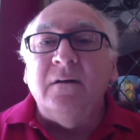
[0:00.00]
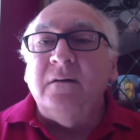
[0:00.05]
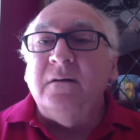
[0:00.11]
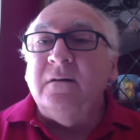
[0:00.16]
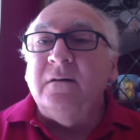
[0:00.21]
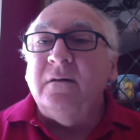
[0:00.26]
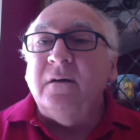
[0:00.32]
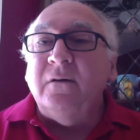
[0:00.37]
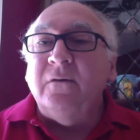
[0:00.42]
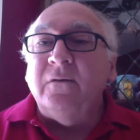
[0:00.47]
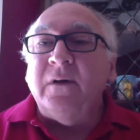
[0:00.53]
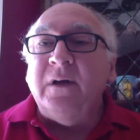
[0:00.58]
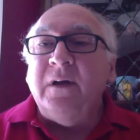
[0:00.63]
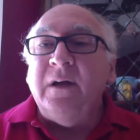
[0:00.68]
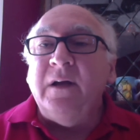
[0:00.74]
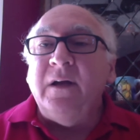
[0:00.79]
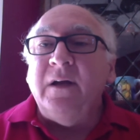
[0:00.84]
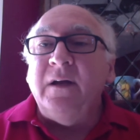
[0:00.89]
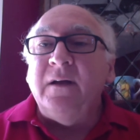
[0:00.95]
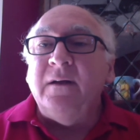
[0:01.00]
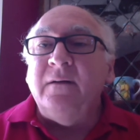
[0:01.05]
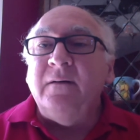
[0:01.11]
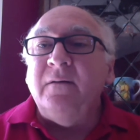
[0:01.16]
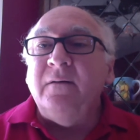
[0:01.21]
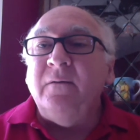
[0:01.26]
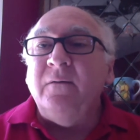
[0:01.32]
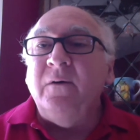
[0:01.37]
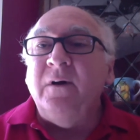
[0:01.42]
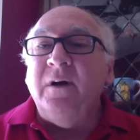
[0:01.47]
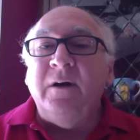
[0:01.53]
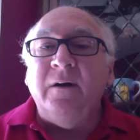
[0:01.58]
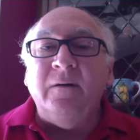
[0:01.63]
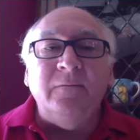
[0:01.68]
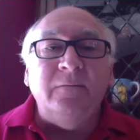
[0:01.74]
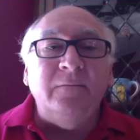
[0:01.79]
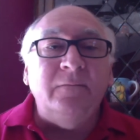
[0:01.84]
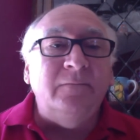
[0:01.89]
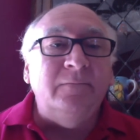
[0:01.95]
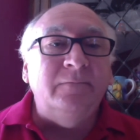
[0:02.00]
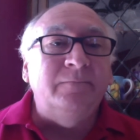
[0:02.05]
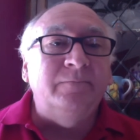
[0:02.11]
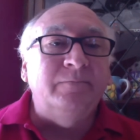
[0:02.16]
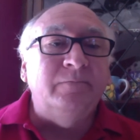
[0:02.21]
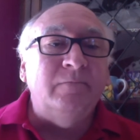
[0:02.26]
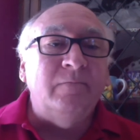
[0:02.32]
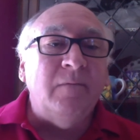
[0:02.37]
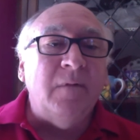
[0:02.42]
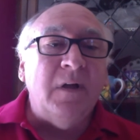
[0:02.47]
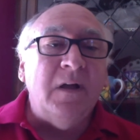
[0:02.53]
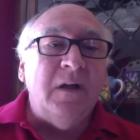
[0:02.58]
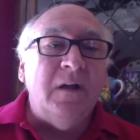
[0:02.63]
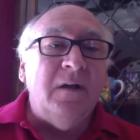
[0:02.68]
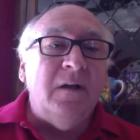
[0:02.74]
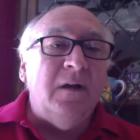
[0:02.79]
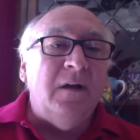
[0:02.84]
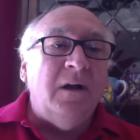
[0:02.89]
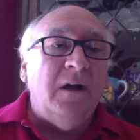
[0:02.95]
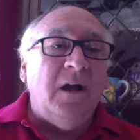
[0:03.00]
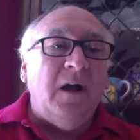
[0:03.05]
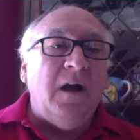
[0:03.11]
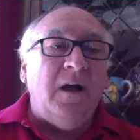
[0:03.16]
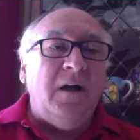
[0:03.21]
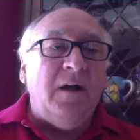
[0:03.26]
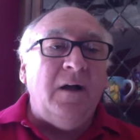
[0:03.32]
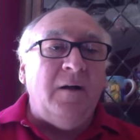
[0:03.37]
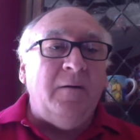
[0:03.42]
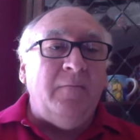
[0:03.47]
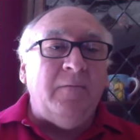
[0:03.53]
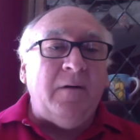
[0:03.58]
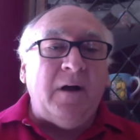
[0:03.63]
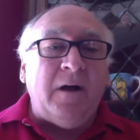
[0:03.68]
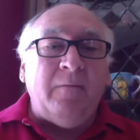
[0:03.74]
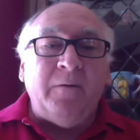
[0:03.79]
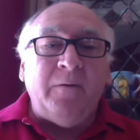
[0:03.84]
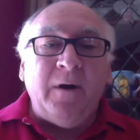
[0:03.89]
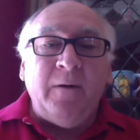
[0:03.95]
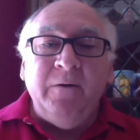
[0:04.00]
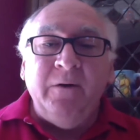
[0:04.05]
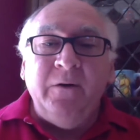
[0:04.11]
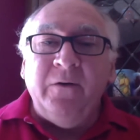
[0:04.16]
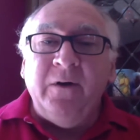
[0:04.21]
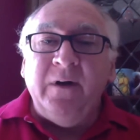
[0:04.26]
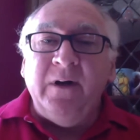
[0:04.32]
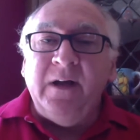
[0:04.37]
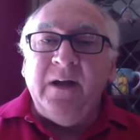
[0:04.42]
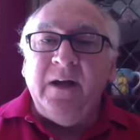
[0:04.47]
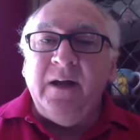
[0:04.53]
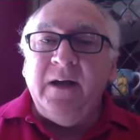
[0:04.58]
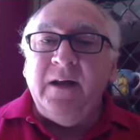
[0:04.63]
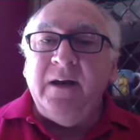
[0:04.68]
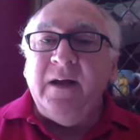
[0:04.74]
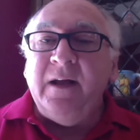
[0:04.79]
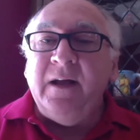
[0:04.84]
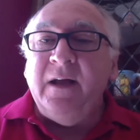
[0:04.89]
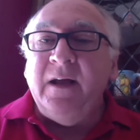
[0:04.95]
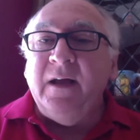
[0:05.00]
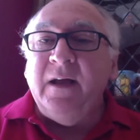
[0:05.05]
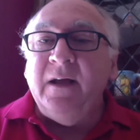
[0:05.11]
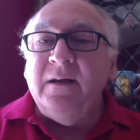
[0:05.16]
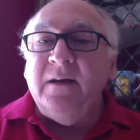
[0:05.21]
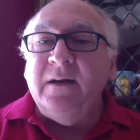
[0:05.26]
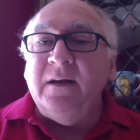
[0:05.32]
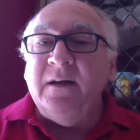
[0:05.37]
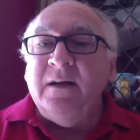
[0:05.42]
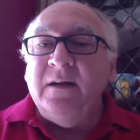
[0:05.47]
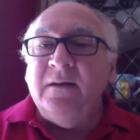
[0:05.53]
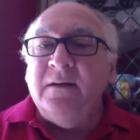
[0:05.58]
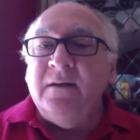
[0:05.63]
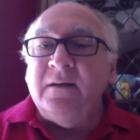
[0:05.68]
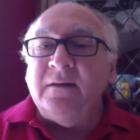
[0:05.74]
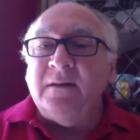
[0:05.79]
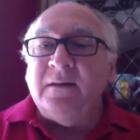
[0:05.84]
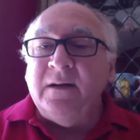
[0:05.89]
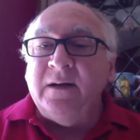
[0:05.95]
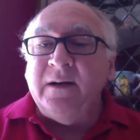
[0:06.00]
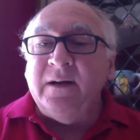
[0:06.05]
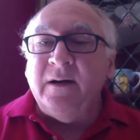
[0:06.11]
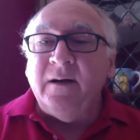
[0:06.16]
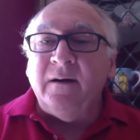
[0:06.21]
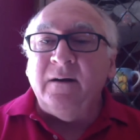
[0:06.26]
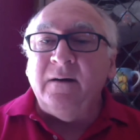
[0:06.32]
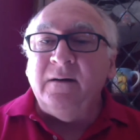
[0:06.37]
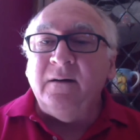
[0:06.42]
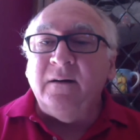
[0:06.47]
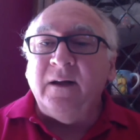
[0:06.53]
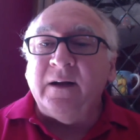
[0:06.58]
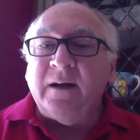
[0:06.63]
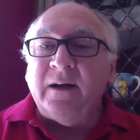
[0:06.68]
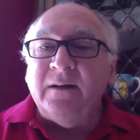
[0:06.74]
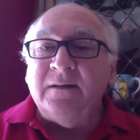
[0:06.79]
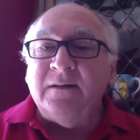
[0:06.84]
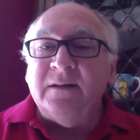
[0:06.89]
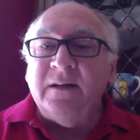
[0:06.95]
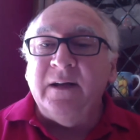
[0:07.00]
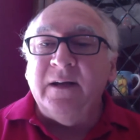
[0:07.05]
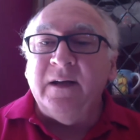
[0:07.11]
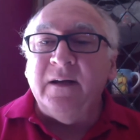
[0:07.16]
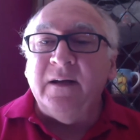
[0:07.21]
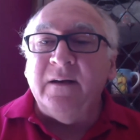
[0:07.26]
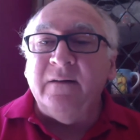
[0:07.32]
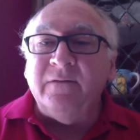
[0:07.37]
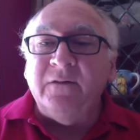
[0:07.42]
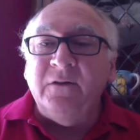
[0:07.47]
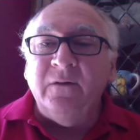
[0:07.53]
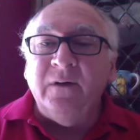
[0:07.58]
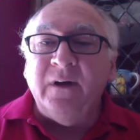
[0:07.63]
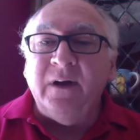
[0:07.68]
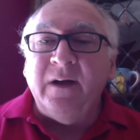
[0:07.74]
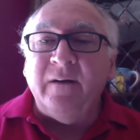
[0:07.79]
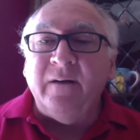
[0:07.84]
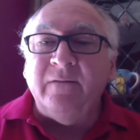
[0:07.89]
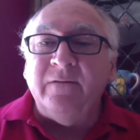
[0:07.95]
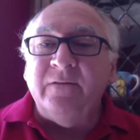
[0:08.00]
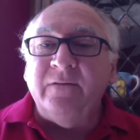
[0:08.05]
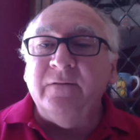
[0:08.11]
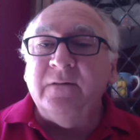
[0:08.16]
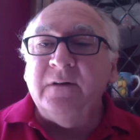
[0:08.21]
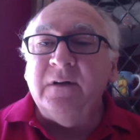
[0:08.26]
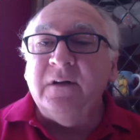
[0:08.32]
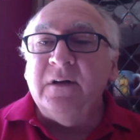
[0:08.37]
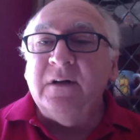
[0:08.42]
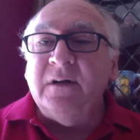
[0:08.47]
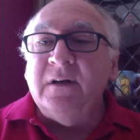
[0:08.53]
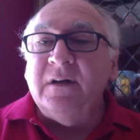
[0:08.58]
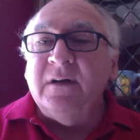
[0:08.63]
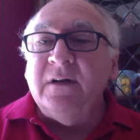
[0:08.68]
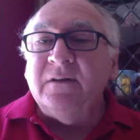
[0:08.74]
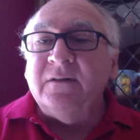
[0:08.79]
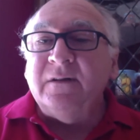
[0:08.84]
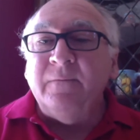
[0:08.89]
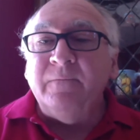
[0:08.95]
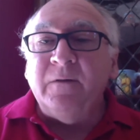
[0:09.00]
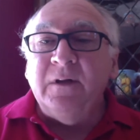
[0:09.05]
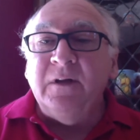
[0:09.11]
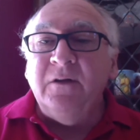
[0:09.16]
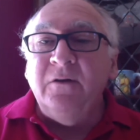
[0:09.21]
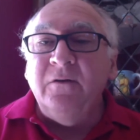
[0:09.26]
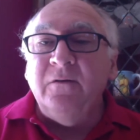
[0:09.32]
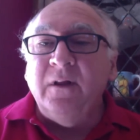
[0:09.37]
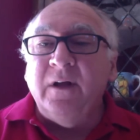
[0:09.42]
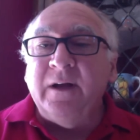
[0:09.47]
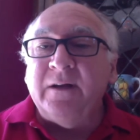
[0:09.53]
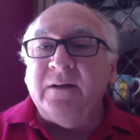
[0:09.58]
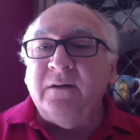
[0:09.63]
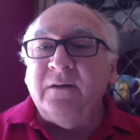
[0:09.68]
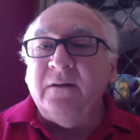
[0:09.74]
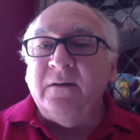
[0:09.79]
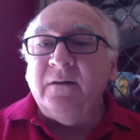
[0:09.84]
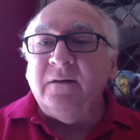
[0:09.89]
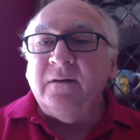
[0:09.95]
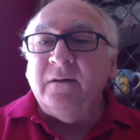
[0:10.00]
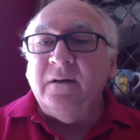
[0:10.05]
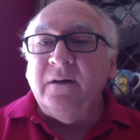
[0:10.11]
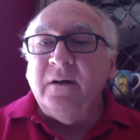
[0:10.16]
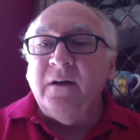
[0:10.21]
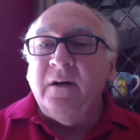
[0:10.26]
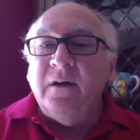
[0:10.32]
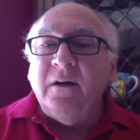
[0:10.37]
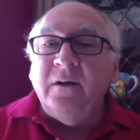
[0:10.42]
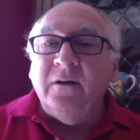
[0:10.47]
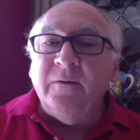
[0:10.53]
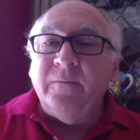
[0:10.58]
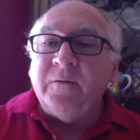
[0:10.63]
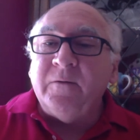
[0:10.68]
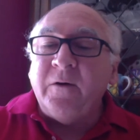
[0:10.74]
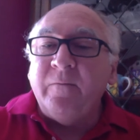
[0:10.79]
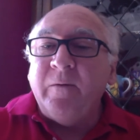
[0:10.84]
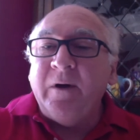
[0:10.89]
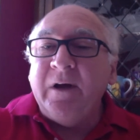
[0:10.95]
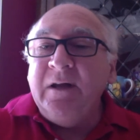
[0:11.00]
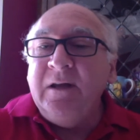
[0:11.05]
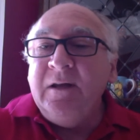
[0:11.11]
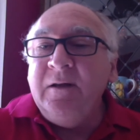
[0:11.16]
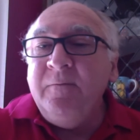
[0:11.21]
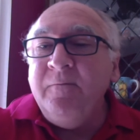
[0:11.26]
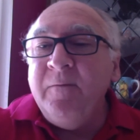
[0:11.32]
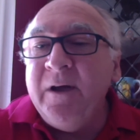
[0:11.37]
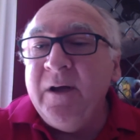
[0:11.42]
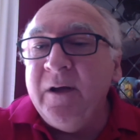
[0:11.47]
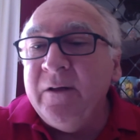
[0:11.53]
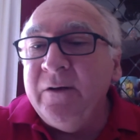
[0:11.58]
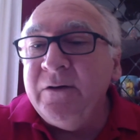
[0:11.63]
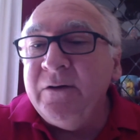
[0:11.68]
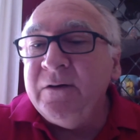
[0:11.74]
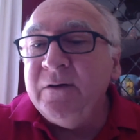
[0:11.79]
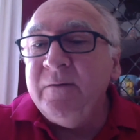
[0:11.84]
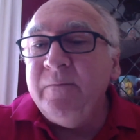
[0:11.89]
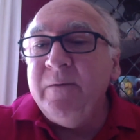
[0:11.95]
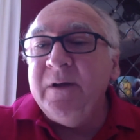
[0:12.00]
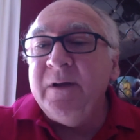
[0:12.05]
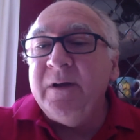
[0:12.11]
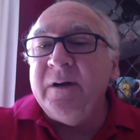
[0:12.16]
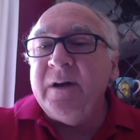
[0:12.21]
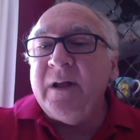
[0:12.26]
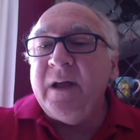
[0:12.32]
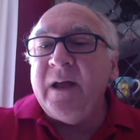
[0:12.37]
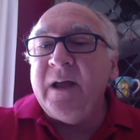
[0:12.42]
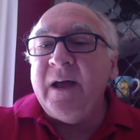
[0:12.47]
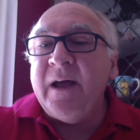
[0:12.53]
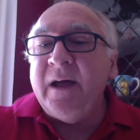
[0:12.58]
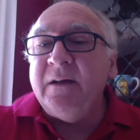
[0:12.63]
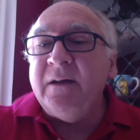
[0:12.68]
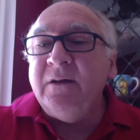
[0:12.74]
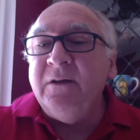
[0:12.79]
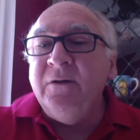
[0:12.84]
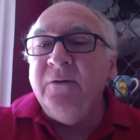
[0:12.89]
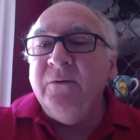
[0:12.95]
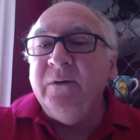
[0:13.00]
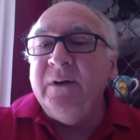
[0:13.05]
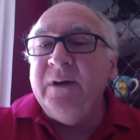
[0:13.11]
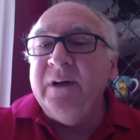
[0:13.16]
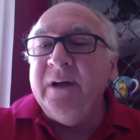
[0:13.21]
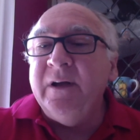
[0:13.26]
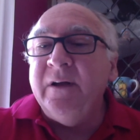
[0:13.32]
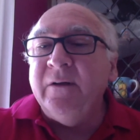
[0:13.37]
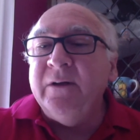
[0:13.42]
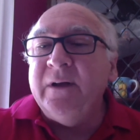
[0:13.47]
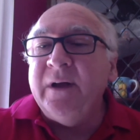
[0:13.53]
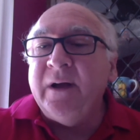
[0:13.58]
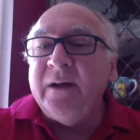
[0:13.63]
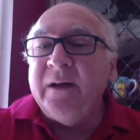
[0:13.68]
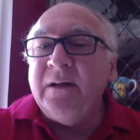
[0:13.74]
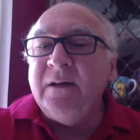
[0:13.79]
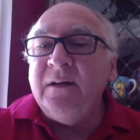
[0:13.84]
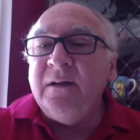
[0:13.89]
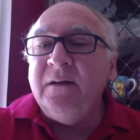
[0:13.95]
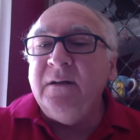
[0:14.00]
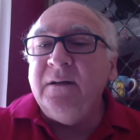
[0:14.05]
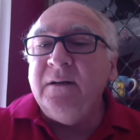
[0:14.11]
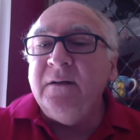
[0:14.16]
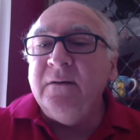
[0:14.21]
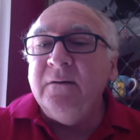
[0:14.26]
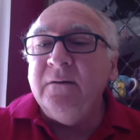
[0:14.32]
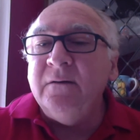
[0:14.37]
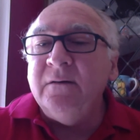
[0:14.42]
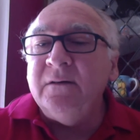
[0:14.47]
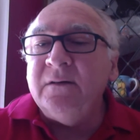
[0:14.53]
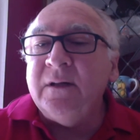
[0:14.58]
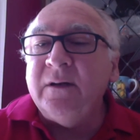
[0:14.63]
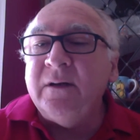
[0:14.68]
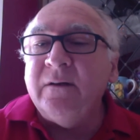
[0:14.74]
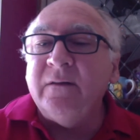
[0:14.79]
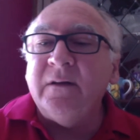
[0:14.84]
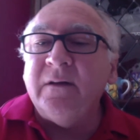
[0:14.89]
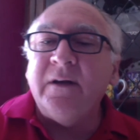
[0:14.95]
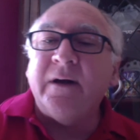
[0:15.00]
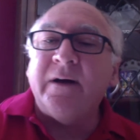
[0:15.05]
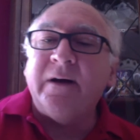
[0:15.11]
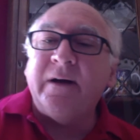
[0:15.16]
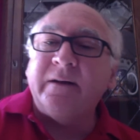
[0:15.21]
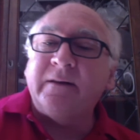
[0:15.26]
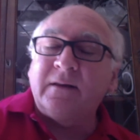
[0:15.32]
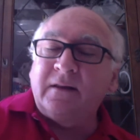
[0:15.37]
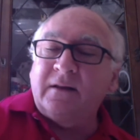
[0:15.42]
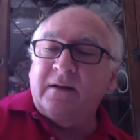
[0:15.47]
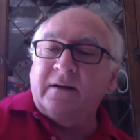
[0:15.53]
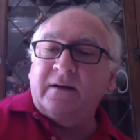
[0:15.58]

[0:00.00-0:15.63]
okay. Well, I'll probably go ahead and end it there. Like I said, if you have something you'd like up on my email, there should have been an at unl.edu instead of the dot there.